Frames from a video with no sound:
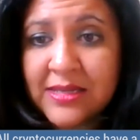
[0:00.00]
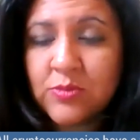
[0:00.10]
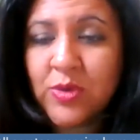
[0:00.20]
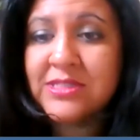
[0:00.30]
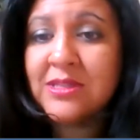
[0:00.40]

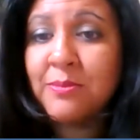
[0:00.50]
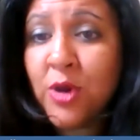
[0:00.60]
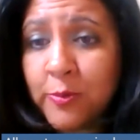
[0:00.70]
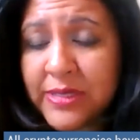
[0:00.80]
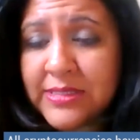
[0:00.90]
what's the
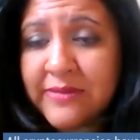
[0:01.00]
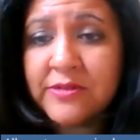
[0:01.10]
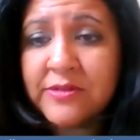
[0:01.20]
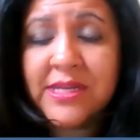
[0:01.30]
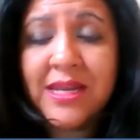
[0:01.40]
purpose, if
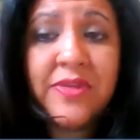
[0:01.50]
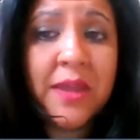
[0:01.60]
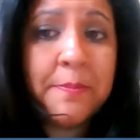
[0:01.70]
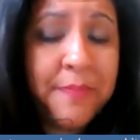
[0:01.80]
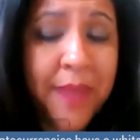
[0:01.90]
there's
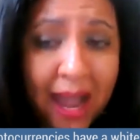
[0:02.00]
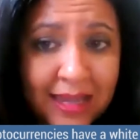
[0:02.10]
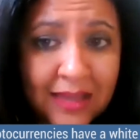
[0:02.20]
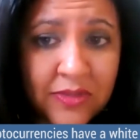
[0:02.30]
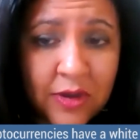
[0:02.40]
anything
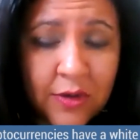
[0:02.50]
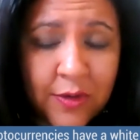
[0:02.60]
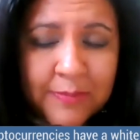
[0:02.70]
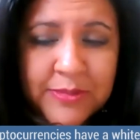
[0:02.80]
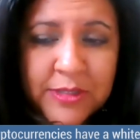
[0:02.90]
backing the
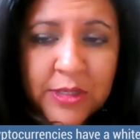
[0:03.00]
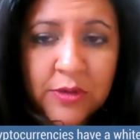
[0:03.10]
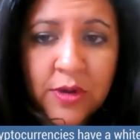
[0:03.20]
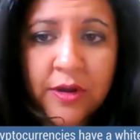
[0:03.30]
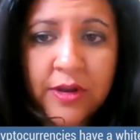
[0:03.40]

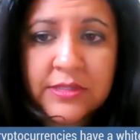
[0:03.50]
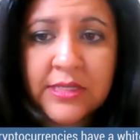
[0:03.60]
cryptocurrency,